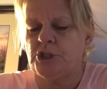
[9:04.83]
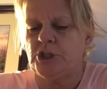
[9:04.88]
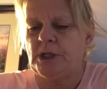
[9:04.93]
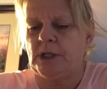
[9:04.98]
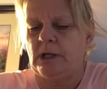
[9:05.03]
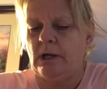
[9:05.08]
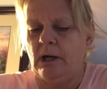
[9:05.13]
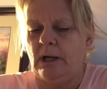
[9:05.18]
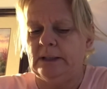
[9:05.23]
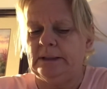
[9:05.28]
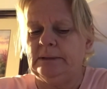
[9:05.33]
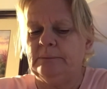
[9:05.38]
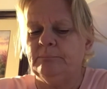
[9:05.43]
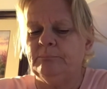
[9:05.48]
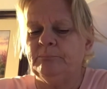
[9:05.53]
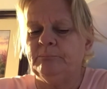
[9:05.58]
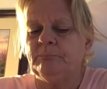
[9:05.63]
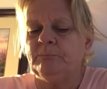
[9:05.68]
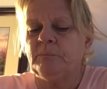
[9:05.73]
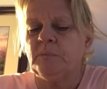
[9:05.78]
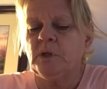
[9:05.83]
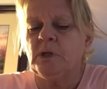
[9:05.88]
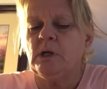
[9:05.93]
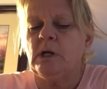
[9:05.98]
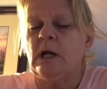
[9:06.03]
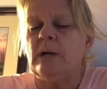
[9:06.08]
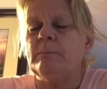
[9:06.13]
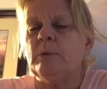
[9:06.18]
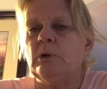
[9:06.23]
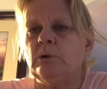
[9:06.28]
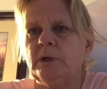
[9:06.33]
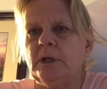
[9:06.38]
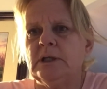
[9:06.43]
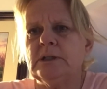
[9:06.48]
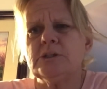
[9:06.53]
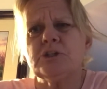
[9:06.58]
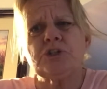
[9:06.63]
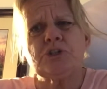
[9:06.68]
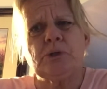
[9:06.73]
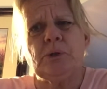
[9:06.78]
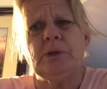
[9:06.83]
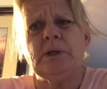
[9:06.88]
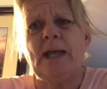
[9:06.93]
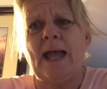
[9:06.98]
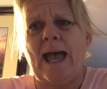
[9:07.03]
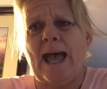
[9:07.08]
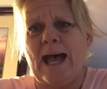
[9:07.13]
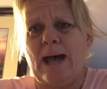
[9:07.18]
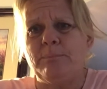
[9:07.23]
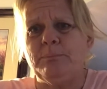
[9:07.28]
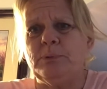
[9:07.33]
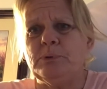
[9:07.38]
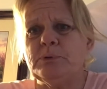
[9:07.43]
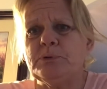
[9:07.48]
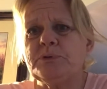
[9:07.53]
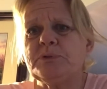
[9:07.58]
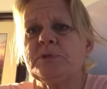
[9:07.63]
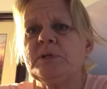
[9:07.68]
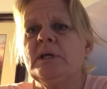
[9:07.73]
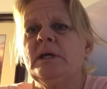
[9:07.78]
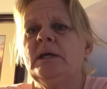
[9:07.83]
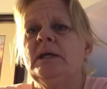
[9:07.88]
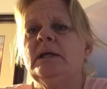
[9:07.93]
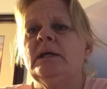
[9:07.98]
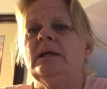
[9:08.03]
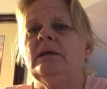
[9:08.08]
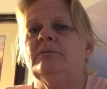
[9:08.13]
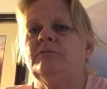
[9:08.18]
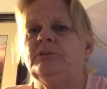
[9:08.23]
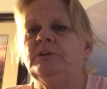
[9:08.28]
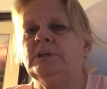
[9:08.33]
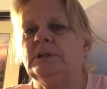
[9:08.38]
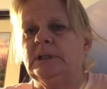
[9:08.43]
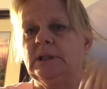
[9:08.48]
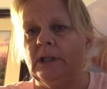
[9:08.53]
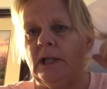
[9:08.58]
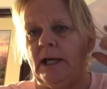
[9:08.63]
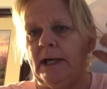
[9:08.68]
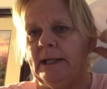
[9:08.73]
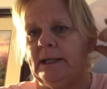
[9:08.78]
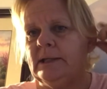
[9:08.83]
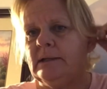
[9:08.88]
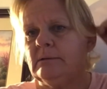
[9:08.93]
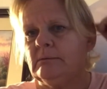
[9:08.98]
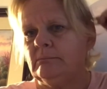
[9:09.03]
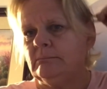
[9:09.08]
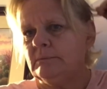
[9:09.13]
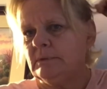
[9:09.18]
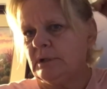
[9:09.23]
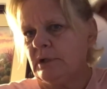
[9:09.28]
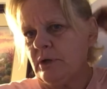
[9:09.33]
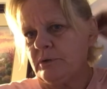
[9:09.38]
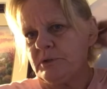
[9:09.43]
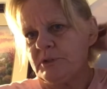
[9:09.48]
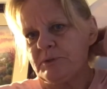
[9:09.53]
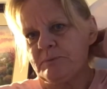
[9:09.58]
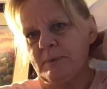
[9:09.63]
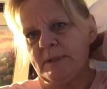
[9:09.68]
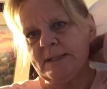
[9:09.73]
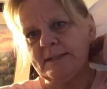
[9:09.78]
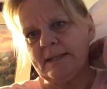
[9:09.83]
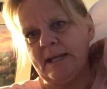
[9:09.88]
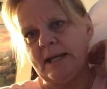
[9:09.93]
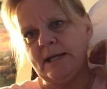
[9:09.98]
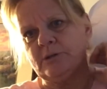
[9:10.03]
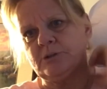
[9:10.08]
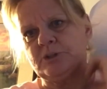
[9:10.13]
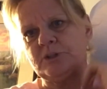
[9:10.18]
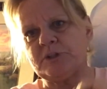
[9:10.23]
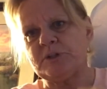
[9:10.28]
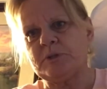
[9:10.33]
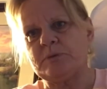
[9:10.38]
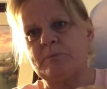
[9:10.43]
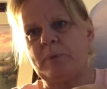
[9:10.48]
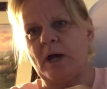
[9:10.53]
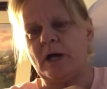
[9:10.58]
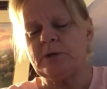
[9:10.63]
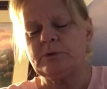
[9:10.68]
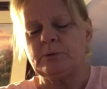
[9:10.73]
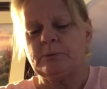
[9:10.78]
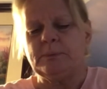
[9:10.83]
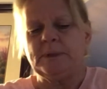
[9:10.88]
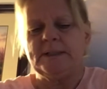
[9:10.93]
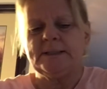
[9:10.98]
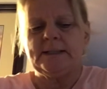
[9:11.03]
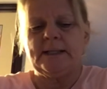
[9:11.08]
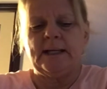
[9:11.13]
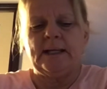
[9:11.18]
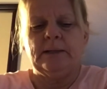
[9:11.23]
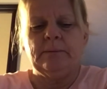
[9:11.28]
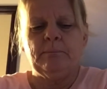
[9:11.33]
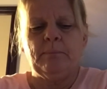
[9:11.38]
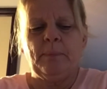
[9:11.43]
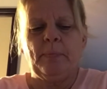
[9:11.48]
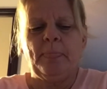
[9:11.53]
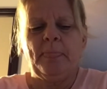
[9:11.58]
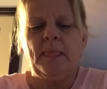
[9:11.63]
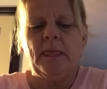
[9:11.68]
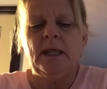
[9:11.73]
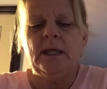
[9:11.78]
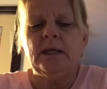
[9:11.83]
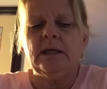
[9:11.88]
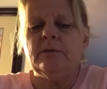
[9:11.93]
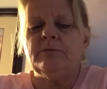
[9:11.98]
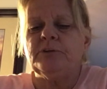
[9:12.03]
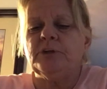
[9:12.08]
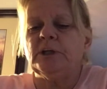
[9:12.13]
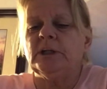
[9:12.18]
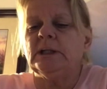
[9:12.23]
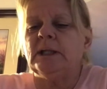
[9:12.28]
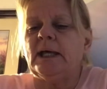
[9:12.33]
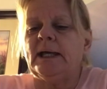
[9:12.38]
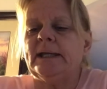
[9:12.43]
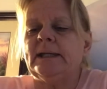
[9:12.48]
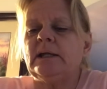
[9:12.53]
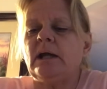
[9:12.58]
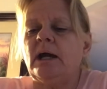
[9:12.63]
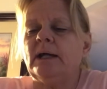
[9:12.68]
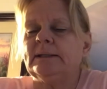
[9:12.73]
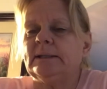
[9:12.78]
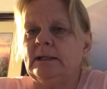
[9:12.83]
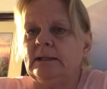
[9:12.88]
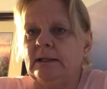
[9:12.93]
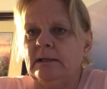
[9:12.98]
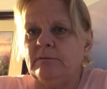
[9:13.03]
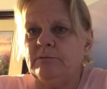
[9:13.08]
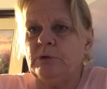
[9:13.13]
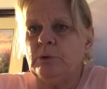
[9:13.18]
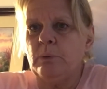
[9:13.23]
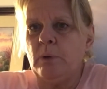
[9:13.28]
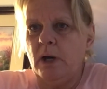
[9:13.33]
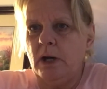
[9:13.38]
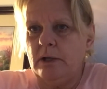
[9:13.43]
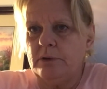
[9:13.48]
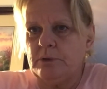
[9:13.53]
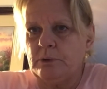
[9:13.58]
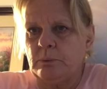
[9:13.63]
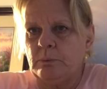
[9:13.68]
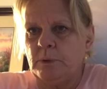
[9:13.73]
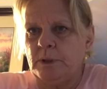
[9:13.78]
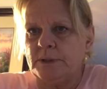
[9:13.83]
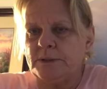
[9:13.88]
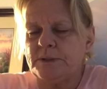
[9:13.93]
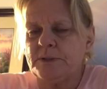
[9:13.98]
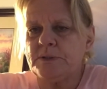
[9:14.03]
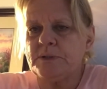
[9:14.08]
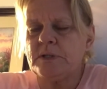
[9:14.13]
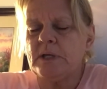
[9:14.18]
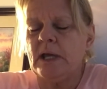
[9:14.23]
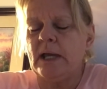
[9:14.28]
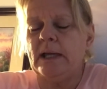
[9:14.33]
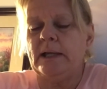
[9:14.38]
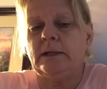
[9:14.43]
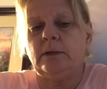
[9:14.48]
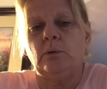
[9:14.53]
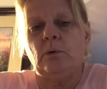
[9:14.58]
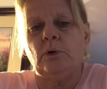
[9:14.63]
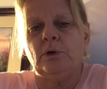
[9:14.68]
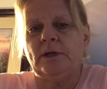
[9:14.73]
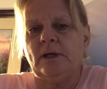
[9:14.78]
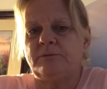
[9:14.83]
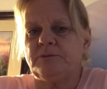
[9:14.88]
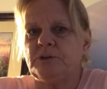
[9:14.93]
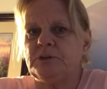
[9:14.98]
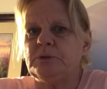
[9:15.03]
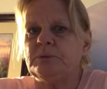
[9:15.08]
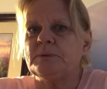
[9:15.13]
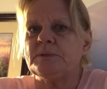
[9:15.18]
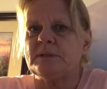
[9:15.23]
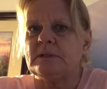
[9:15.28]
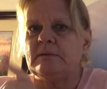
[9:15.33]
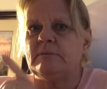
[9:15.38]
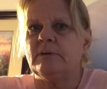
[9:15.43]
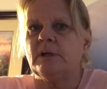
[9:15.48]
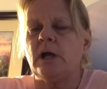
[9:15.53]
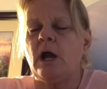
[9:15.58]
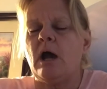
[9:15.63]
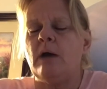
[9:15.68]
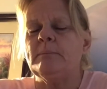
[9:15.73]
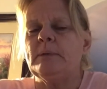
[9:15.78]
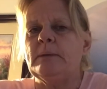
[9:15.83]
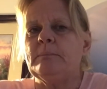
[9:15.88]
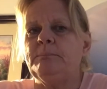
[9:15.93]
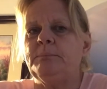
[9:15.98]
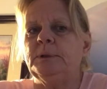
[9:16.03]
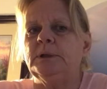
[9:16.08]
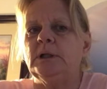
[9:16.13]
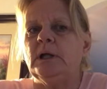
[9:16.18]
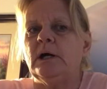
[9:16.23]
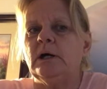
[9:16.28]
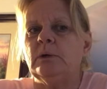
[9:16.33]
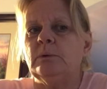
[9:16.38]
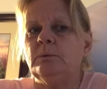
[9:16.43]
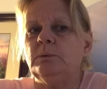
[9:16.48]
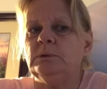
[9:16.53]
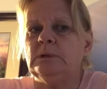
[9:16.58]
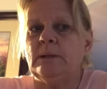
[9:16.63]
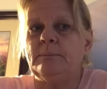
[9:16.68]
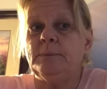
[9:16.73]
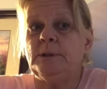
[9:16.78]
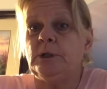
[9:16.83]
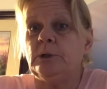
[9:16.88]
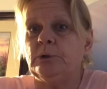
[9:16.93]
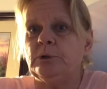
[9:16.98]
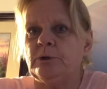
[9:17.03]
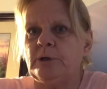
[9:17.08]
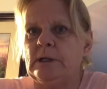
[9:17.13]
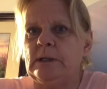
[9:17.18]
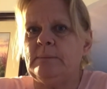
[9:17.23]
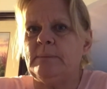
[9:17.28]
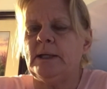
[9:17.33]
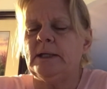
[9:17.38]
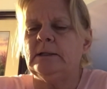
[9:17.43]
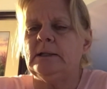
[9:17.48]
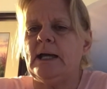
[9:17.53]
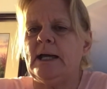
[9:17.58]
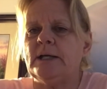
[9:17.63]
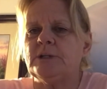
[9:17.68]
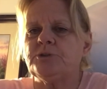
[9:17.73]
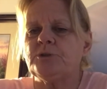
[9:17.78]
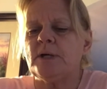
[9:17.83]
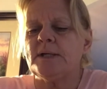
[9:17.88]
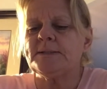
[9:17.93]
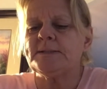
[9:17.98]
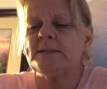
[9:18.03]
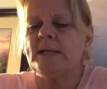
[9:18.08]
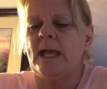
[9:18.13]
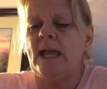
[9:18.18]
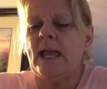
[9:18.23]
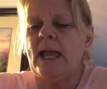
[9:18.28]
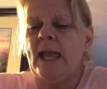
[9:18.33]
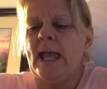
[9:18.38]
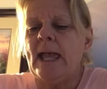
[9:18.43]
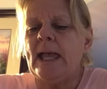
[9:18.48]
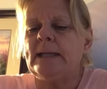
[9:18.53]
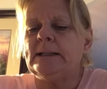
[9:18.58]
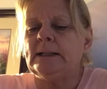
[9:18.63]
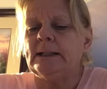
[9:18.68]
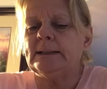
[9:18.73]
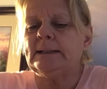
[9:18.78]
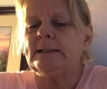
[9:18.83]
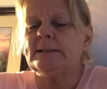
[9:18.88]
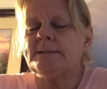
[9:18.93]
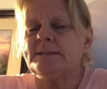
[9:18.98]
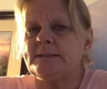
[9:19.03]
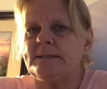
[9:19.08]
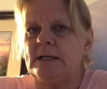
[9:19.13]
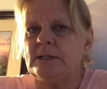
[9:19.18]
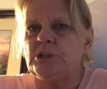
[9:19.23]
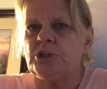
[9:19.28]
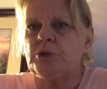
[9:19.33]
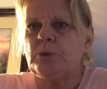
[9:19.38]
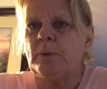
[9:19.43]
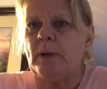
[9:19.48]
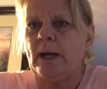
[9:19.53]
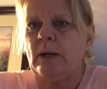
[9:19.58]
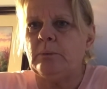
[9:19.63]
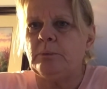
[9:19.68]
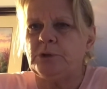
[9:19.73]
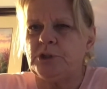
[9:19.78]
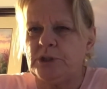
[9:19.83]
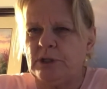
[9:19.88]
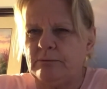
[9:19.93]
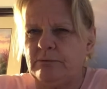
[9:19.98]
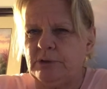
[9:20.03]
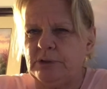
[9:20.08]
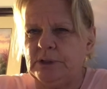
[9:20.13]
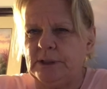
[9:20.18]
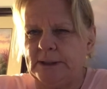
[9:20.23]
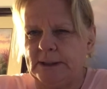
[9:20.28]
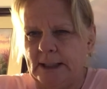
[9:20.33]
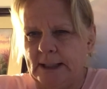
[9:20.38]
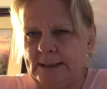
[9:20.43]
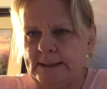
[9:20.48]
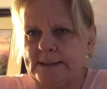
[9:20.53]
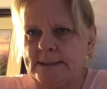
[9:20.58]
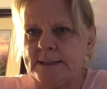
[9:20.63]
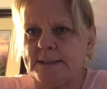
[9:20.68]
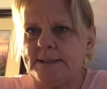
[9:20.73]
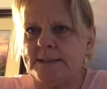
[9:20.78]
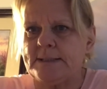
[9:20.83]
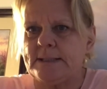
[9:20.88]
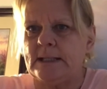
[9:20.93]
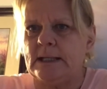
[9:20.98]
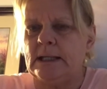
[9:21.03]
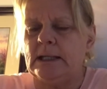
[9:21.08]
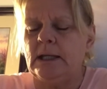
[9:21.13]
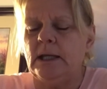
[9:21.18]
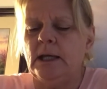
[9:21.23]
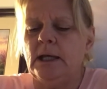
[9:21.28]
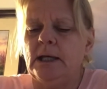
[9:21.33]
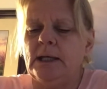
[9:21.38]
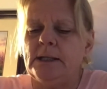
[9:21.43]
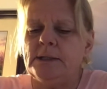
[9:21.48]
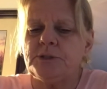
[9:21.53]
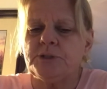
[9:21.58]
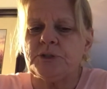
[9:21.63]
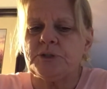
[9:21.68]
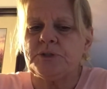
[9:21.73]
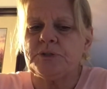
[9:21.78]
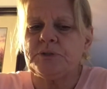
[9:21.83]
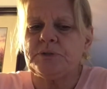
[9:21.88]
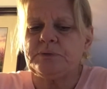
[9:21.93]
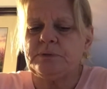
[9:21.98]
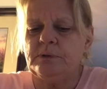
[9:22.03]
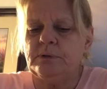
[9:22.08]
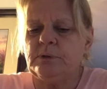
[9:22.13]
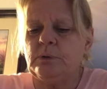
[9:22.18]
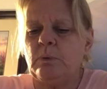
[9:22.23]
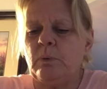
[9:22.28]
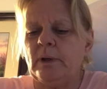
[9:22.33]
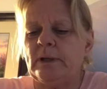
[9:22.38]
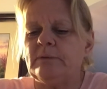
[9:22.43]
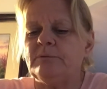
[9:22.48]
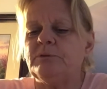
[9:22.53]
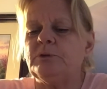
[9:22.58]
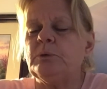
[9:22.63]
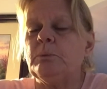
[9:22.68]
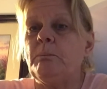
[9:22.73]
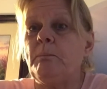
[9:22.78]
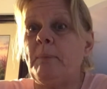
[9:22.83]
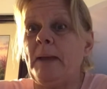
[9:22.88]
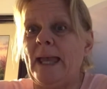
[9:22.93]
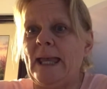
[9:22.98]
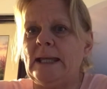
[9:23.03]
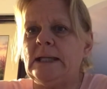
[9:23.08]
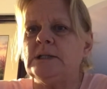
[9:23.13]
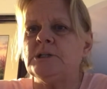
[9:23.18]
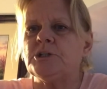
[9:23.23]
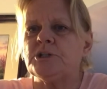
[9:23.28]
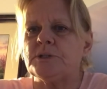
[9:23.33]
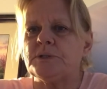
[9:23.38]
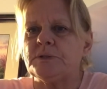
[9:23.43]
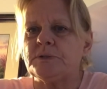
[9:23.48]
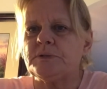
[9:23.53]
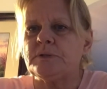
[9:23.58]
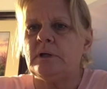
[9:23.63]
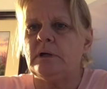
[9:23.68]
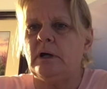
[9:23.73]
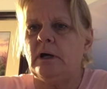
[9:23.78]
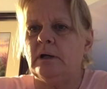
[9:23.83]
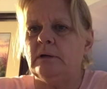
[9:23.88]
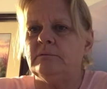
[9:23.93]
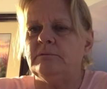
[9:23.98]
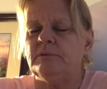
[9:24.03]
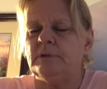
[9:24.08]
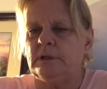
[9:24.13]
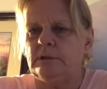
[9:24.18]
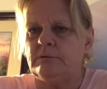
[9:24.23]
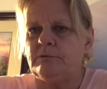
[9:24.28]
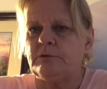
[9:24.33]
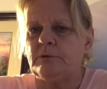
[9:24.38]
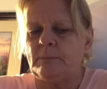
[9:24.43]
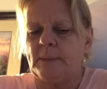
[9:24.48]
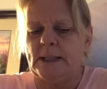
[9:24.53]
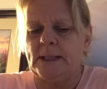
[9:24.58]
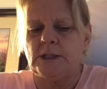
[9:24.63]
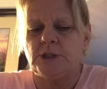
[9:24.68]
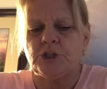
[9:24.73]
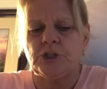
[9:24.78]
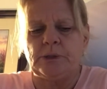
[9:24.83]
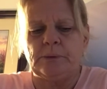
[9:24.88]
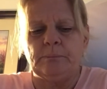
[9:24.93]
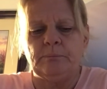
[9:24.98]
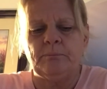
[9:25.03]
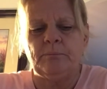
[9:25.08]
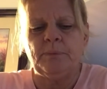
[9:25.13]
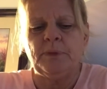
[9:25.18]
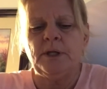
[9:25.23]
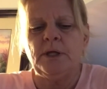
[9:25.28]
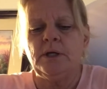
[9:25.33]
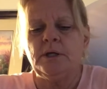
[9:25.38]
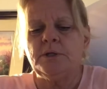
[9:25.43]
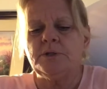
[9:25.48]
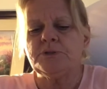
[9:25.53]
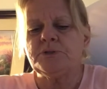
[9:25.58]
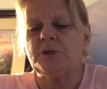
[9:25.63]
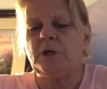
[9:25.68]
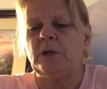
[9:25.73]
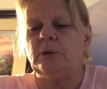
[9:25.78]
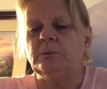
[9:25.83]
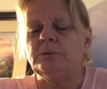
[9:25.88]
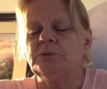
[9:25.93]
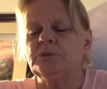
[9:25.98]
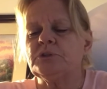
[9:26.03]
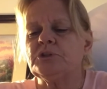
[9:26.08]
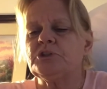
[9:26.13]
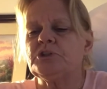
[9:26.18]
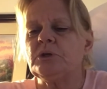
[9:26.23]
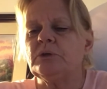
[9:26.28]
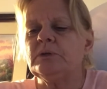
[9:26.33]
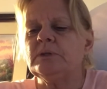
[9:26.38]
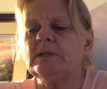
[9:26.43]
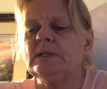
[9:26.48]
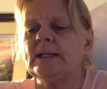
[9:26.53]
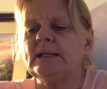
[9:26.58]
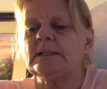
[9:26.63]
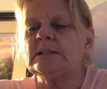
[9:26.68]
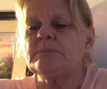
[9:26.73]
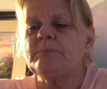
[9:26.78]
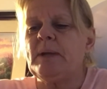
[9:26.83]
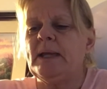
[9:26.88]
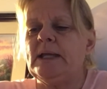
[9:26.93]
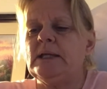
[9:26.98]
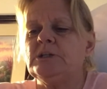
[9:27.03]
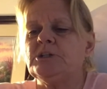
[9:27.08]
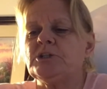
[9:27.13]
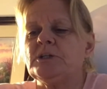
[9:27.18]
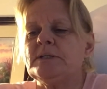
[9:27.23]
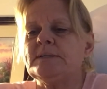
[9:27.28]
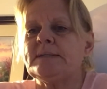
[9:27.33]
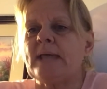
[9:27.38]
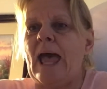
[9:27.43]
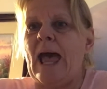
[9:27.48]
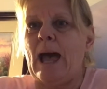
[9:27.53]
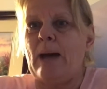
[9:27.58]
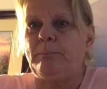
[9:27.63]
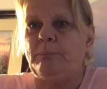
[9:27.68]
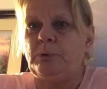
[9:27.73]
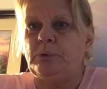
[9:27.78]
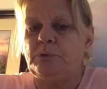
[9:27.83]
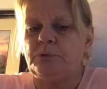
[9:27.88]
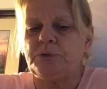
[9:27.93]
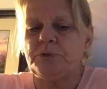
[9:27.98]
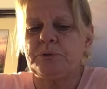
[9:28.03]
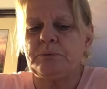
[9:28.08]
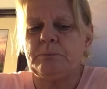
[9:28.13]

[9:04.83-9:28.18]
guide. I'm only going to show you apples. If you'd like, oh, this piece of hair just is bothering me today. If you'd like, I can give you other ones, and all you have to do is leave a comment below, let me know your email address, and I could send you out whichever you'd like to see. It's just quite a few pages of information. So, to show you the next page is apples.